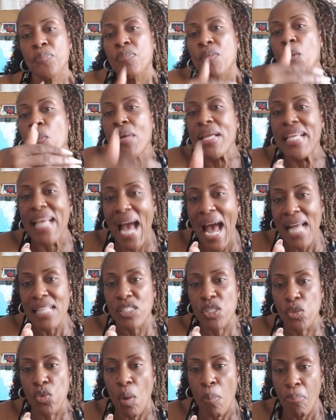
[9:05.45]
we got
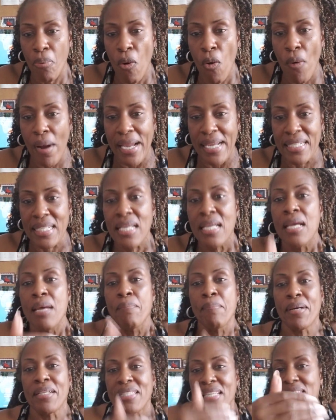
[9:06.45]
to a point,
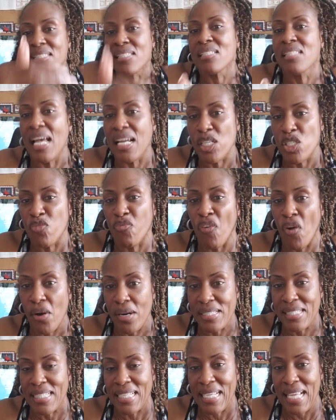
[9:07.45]
but this is like as far
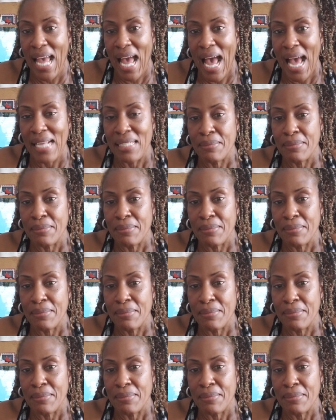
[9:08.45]
as it got.